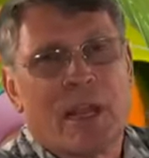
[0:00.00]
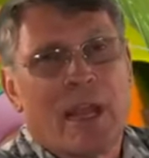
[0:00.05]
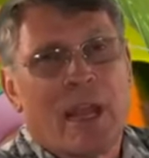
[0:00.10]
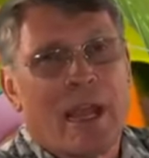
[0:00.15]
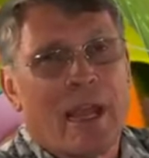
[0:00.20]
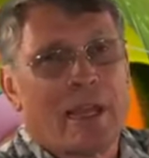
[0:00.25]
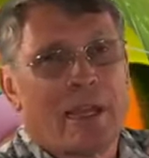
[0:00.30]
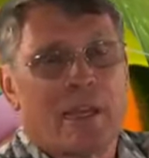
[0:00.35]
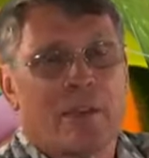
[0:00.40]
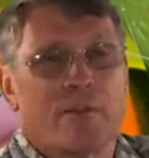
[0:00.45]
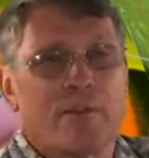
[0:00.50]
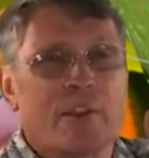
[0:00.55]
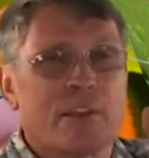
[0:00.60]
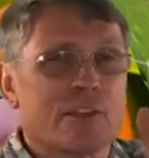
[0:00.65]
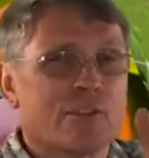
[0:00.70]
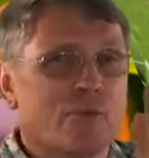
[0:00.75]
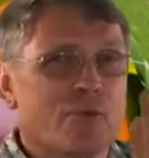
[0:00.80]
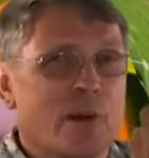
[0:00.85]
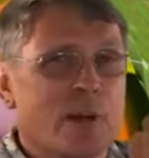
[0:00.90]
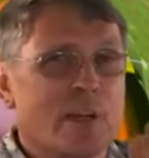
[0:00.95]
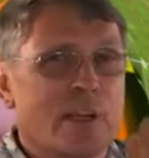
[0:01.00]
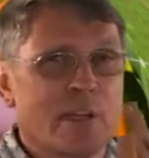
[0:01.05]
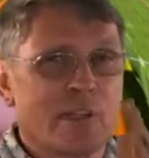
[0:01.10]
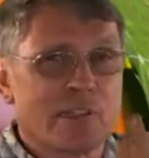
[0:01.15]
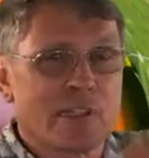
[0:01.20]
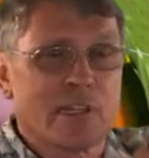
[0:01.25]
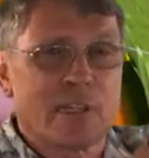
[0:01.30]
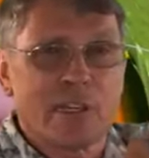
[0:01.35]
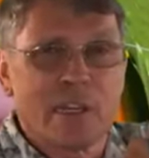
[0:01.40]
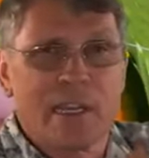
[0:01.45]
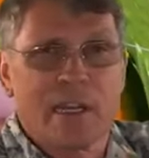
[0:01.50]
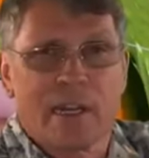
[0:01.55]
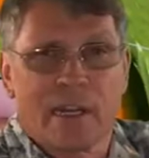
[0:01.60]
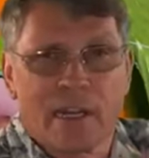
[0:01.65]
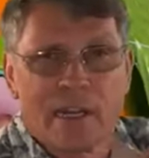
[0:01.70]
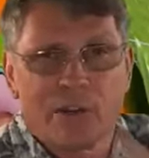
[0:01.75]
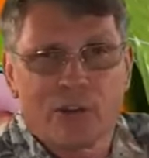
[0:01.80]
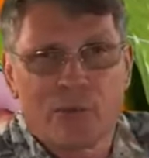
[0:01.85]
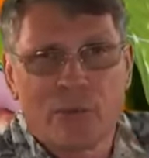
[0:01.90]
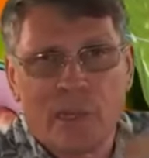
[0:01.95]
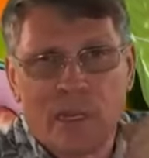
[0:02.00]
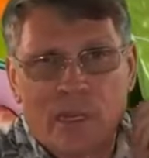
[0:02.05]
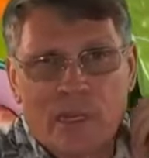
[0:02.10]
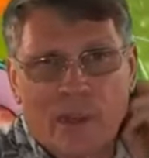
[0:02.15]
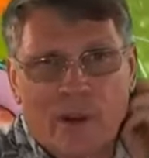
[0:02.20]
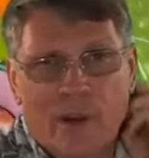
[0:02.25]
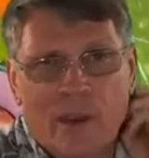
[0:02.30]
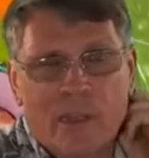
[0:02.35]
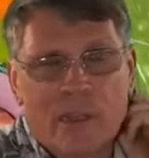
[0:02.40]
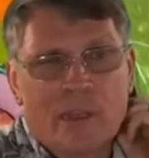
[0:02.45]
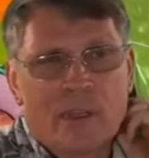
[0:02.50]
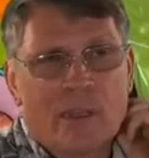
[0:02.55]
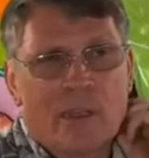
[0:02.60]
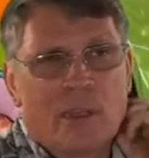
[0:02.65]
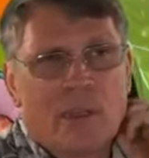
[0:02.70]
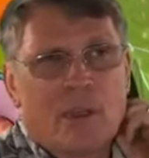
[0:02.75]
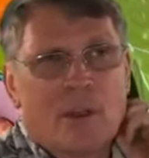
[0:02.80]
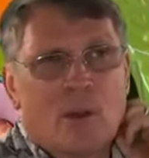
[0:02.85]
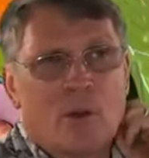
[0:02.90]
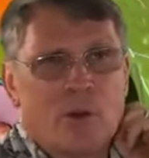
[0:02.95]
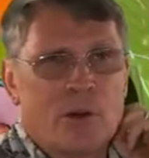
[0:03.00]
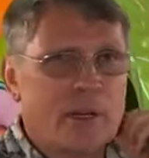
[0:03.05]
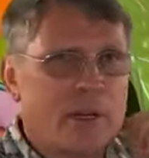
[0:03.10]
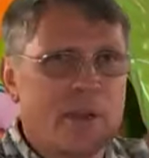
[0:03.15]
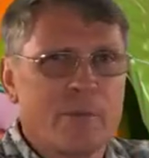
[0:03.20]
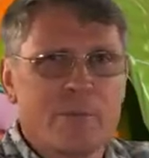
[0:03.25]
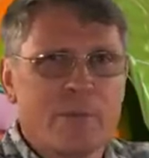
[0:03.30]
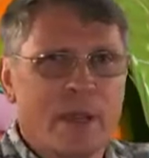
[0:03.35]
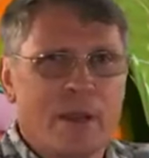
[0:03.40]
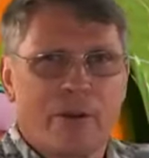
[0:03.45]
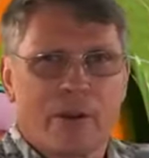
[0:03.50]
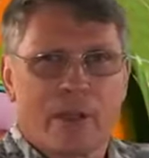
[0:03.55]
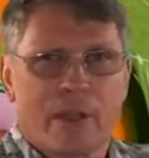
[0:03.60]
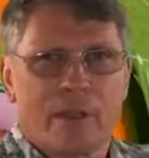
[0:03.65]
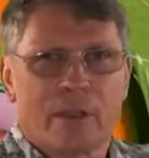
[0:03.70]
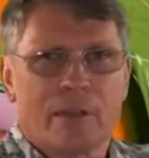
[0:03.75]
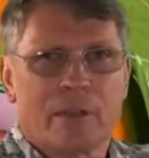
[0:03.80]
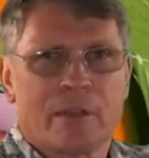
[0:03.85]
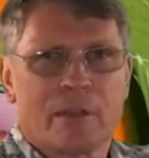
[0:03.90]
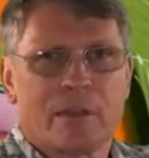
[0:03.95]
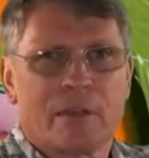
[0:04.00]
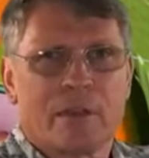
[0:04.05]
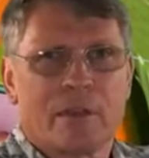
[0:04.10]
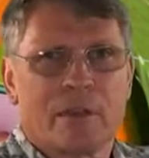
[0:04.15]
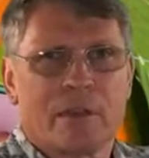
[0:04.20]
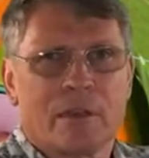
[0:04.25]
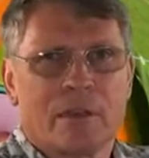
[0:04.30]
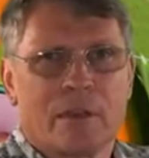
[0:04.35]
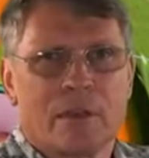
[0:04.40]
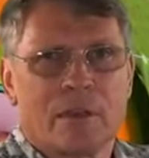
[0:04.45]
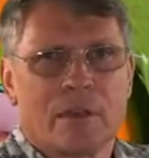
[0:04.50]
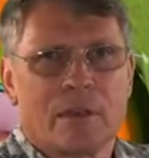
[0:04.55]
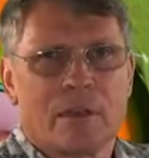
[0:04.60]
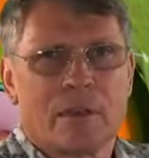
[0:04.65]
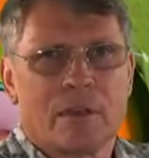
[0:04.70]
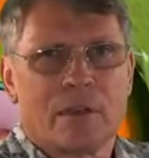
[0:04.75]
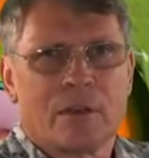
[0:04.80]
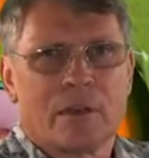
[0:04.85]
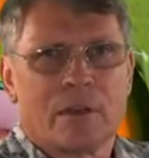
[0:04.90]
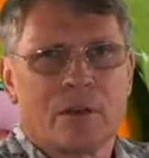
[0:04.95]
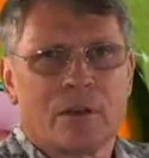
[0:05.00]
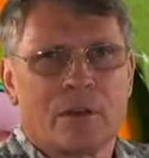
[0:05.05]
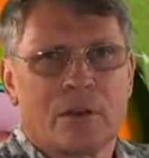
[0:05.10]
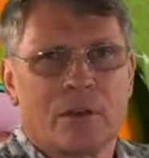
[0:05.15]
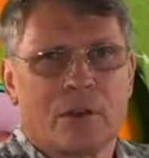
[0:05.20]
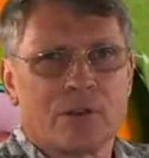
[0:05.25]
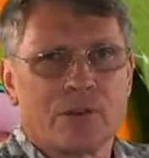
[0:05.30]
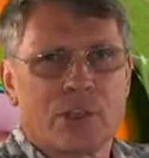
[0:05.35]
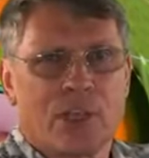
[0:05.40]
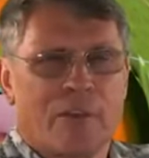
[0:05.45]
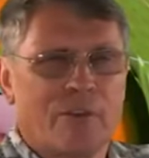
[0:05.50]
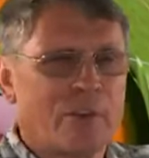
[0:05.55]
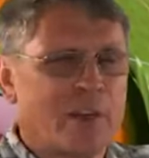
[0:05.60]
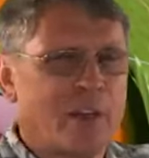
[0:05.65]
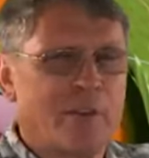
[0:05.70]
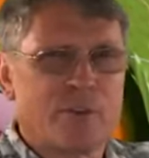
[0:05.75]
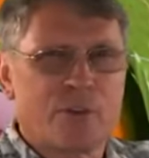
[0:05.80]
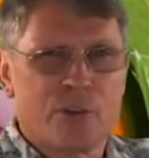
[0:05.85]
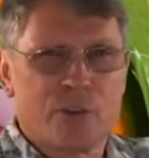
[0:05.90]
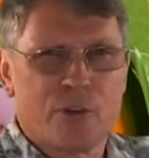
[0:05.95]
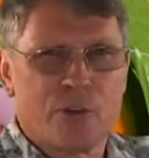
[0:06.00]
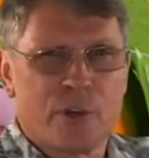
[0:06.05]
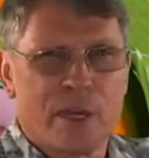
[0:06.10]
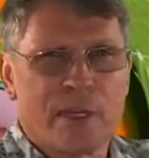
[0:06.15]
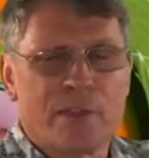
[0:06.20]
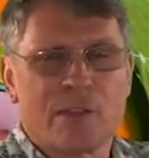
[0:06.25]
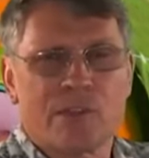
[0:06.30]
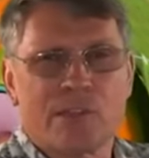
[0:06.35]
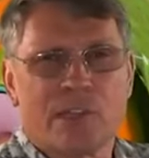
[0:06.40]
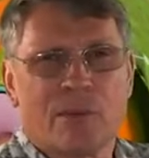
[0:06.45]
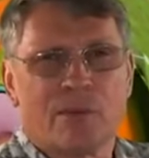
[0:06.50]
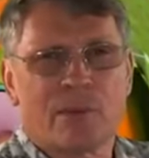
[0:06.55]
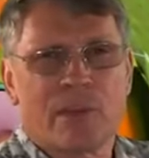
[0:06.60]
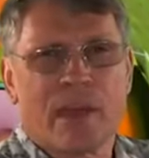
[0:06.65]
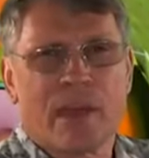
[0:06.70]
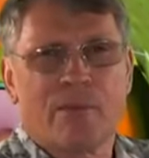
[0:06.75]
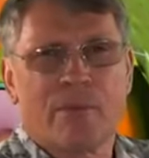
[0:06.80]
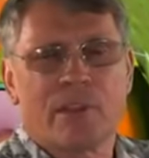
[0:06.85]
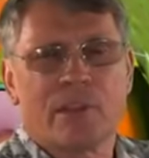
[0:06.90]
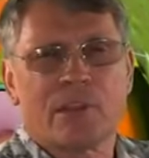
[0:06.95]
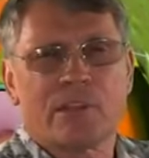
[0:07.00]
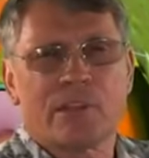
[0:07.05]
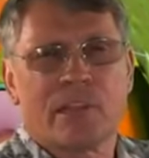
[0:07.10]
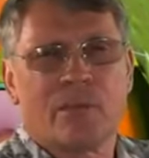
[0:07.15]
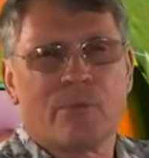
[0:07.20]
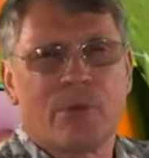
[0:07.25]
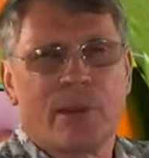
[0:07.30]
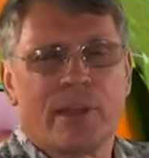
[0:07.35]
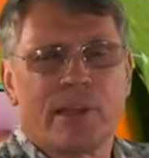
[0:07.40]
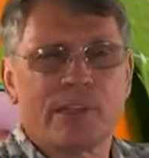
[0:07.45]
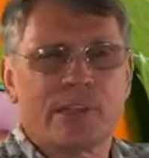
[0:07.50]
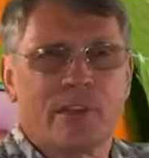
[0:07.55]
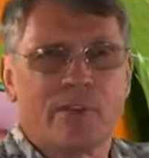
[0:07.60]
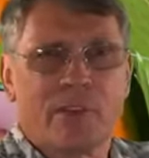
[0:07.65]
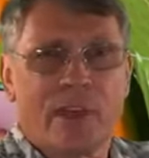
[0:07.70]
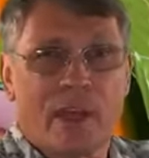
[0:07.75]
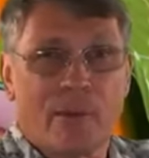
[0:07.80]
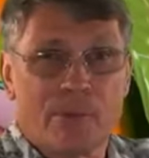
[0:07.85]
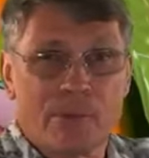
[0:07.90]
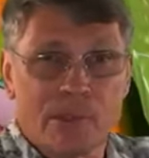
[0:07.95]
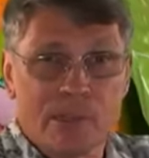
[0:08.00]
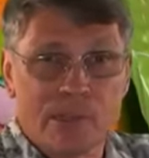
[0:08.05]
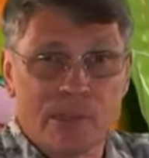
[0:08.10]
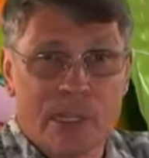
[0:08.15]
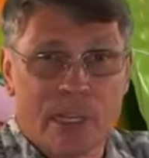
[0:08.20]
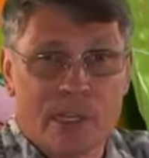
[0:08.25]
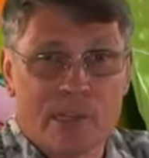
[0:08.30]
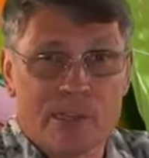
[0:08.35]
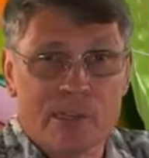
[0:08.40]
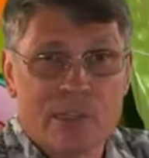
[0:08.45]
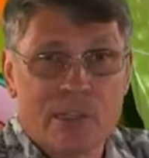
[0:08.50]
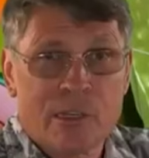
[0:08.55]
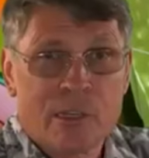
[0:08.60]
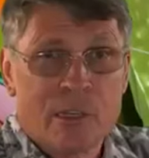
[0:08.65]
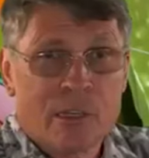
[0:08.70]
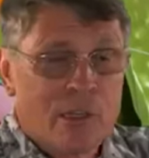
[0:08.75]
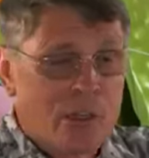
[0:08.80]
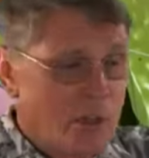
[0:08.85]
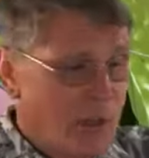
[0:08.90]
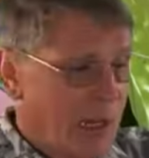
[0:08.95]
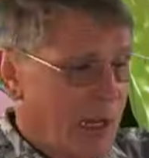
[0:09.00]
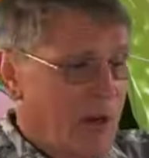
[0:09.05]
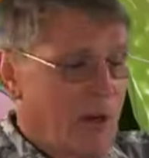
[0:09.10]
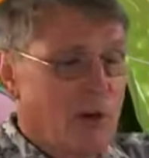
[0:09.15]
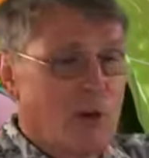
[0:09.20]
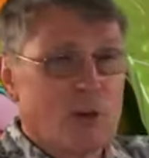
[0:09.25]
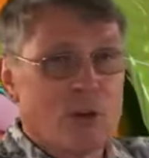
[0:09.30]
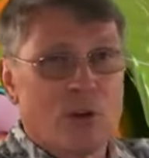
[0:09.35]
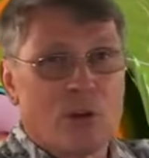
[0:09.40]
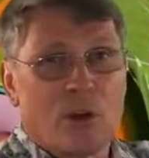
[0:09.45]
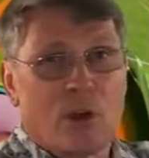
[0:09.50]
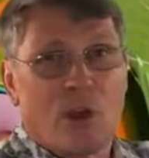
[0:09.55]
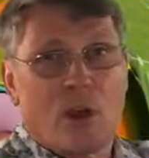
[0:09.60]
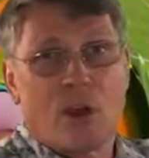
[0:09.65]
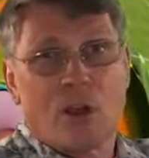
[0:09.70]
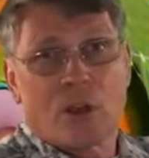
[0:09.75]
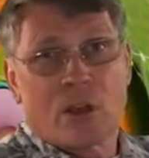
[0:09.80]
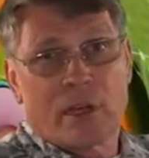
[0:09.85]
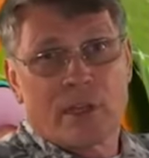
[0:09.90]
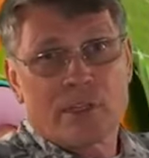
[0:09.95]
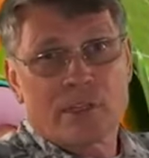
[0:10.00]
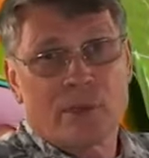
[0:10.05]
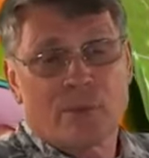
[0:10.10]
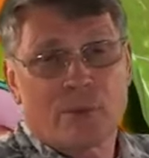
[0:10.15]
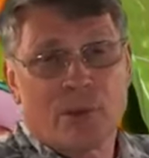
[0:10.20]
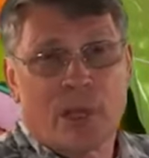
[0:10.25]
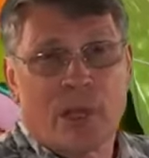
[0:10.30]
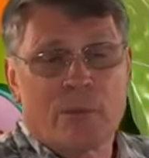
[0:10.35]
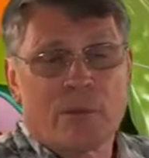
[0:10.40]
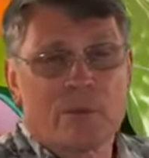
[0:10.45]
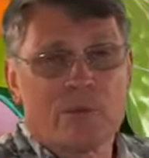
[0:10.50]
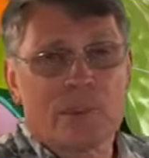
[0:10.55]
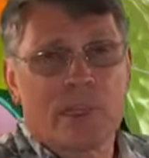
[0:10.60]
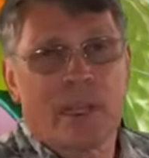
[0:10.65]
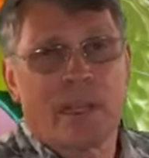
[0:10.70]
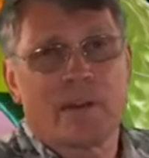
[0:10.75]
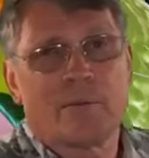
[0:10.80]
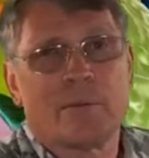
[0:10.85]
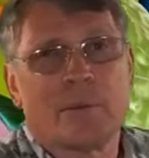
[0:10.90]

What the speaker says: And if this one is indeed an intermediary, who did it marry? Don't you have to have two at the same time in the same place of the opposite sex? You got a whole long list of problems, Adam.